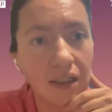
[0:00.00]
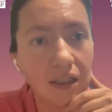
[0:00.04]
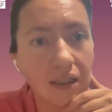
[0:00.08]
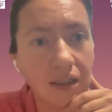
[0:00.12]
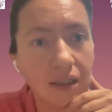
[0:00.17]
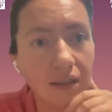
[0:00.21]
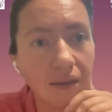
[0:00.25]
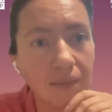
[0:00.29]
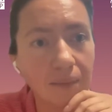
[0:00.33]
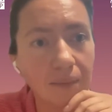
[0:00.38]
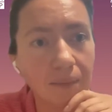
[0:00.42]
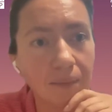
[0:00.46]

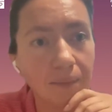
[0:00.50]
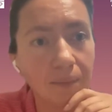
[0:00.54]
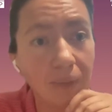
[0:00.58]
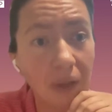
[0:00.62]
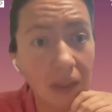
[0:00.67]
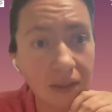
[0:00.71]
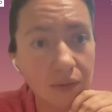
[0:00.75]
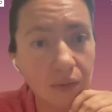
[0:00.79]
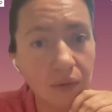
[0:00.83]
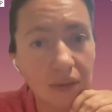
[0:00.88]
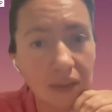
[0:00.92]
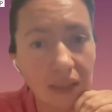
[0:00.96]

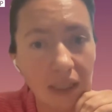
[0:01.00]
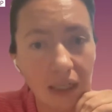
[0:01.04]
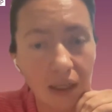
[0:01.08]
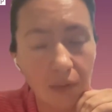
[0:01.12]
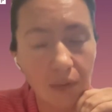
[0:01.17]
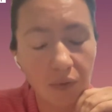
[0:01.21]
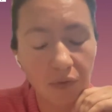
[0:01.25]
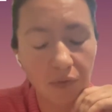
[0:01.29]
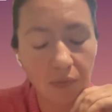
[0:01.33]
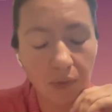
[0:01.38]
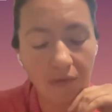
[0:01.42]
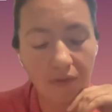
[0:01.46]
but with the
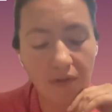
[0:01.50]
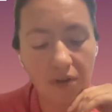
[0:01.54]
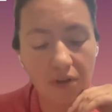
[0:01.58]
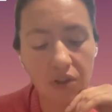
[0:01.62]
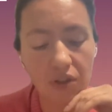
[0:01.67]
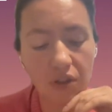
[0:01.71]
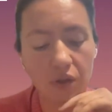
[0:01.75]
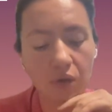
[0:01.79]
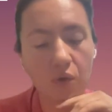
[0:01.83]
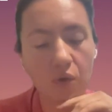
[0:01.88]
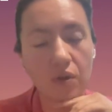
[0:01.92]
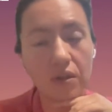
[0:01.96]
help of
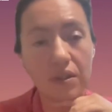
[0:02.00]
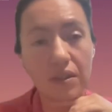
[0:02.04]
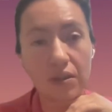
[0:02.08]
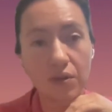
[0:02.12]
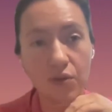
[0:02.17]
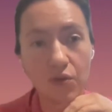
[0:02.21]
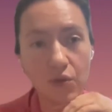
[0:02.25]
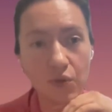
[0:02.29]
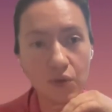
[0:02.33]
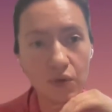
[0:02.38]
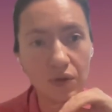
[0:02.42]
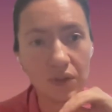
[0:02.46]
professional
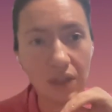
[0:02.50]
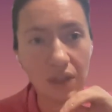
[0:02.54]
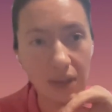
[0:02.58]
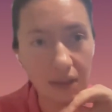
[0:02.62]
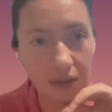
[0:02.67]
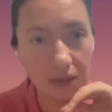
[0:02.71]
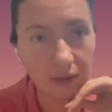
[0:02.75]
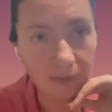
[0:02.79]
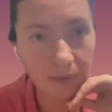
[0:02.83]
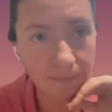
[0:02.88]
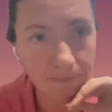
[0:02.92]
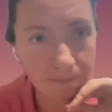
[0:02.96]
courses, you could
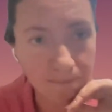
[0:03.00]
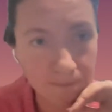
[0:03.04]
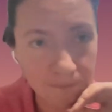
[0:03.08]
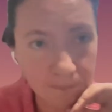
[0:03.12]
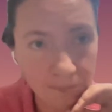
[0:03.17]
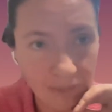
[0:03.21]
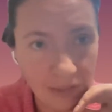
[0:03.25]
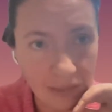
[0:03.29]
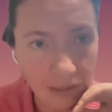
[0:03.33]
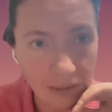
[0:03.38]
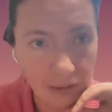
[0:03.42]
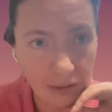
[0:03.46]

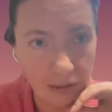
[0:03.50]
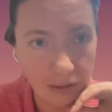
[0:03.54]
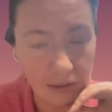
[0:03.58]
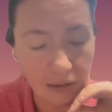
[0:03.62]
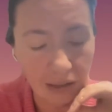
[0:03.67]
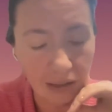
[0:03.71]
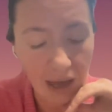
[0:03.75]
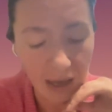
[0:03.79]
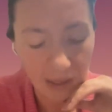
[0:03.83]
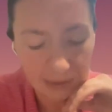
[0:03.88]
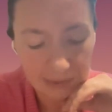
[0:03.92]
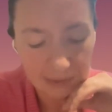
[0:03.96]

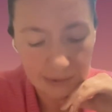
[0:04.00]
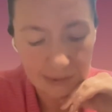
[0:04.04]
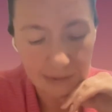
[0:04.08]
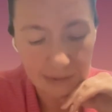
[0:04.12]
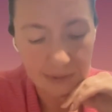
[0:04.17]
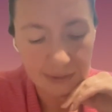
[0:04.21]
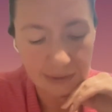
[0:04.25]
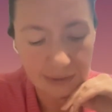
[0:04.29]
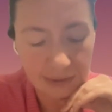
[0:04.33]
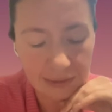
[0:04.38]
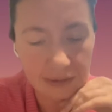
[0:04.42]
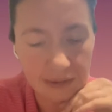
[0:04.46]

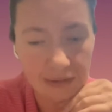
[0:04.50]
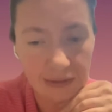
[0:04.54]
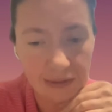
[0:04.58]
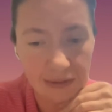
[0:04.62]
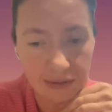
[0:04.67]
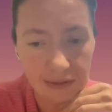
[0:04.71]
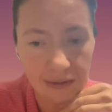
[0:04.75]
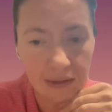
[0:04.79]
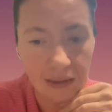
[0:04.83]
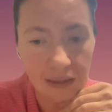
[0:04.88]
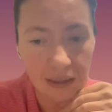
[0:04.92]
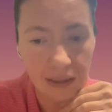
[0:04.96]
access
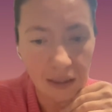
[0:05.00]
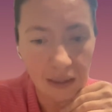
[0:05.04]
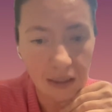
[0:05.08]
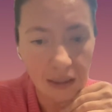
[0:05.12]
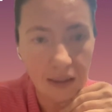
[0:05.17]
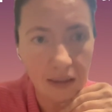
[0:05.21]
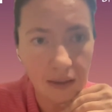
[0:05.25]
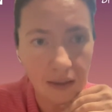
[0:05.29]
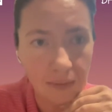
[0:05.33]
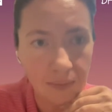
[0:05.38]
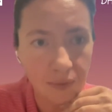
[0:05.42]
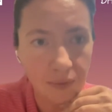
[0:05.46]
a
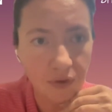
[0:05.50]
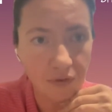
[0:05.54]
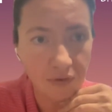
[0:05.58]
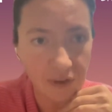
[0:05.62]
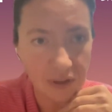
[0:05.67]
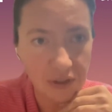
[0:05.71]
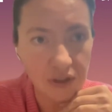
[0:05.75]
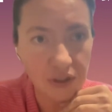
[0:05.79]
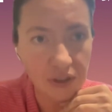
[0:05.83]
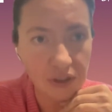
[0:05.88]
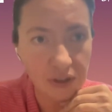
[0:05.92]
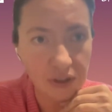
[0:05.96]

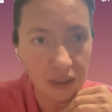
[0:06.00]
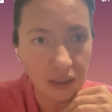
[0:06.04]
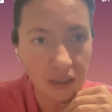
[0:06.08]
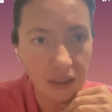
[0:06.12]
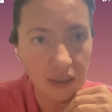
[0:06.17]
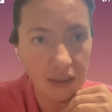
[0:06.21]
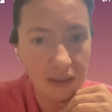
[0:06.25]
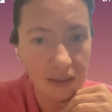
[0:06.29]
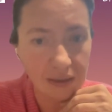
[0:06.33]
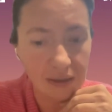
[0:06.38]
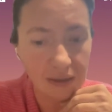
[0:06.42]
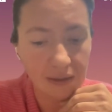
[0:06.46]
profession
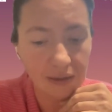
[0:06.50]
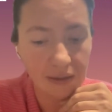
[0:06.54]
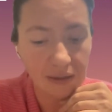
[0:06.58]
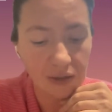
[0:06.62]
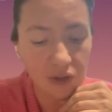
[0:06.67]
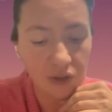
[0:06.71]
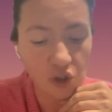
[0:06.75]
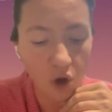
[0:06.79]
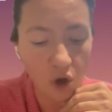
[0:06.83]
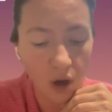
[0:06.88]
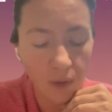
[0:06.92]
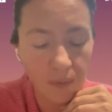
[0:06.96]

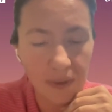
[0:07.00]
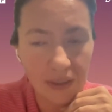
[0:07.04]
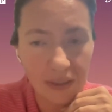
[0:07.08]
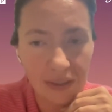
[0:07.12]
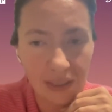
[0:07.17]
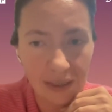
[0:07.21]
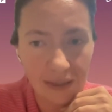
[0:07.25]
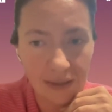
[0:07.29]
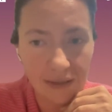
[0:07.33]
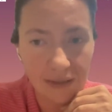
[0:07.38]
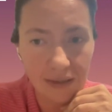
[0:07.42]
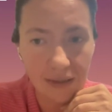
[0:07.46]
and a job
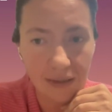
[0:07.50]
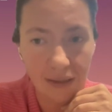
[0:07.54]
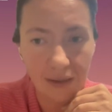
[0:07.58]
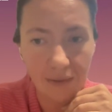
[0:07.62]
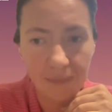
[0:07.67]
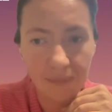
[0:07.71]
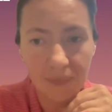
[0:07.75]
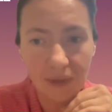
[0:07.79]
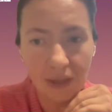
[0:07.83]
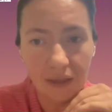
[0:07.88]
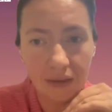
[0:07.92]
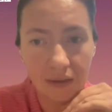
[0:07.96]
in
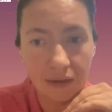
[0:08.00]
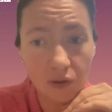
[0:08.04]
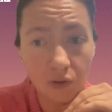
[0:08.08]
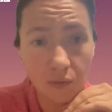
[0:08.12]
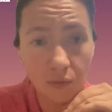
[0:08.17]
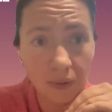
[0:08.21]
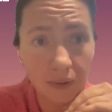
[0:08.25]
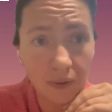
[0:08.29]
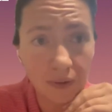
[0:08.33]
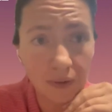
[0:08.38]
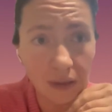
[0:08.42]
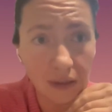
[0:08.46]
IT. This
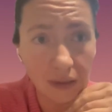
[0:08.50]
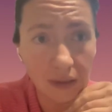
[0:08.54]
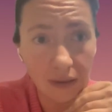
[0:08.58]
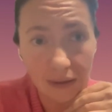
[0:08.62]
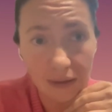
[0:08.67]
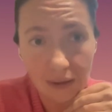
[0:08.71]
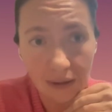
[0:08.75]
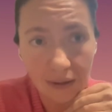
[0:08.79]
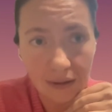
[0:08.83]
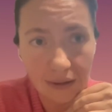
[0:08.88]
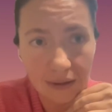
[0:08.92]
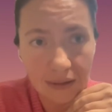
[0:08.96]
would be
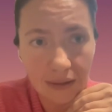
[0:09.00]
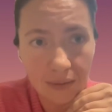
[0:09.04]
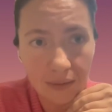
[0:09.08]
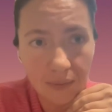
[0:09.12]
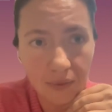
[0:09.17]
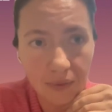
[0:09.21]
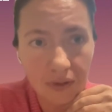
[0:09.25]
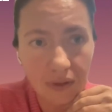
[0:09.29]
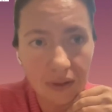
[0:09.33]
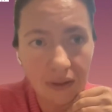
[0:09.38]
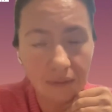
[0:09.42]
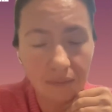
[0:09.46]
an
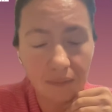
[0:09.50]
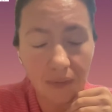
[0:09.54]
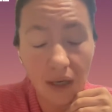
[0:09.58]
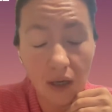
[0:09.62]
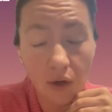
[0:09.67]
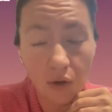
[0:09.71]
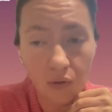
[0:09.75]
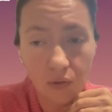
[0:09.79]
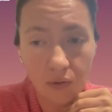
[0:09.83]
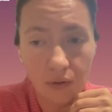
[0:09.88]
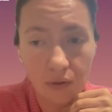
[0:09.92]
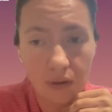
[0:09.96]
example in
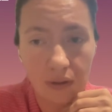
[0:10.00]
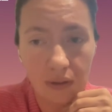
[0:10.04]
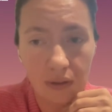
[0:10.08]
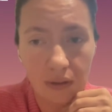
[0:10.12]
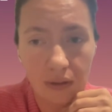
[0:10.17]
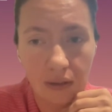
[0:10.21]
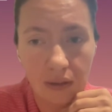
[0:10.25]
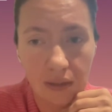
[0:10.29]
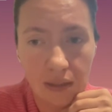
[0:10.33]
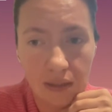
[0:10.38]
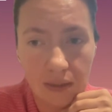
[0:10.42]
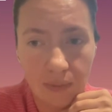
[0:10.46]
my own
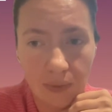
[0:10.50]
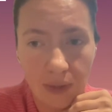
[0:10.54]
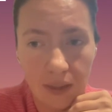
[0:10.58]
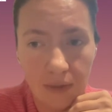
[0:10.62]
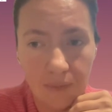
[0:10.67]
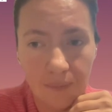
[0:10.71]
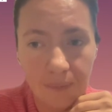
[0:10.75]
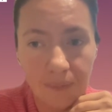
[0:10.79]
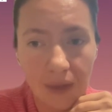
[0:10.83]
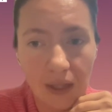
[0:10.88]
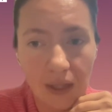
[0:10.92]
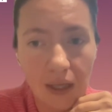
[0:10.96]
as
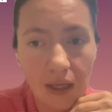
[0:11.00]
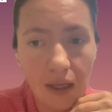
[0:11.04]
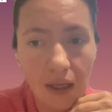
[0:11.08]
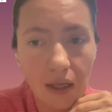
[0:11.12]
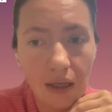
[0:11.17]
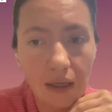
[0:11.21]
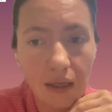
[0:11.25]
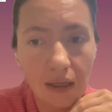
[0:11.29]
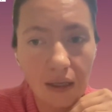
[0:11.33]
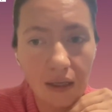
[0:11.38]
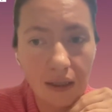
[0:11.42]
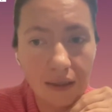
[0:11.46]
well.
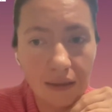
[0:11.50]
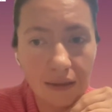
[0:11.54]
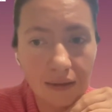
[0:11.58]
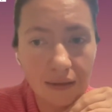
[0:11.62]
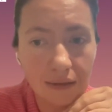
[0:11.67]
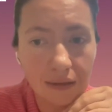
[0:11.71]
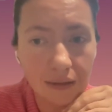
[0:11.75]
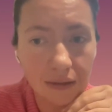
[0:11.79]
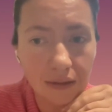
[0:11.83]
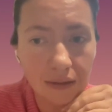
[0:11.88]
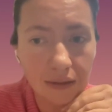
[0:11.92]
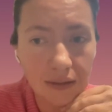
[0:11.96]

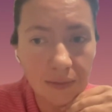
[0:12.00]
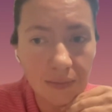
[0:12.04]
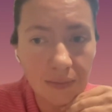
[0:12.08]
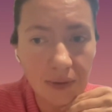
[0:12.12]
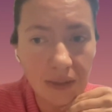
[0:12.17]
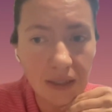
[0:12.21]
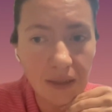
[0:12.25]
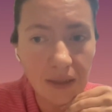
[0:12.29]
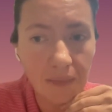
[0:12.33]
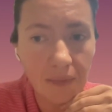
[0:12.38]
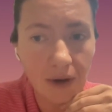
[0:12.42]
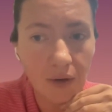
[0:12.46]
And
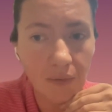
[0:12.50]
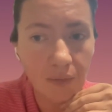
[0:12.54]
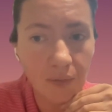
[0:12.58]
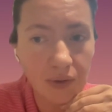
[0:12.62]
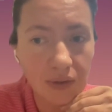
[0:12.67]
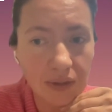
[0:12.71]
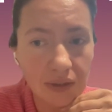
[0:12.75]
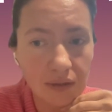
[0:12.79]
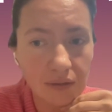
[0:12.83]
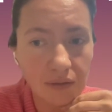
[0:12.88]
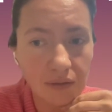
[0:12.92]
speaking about,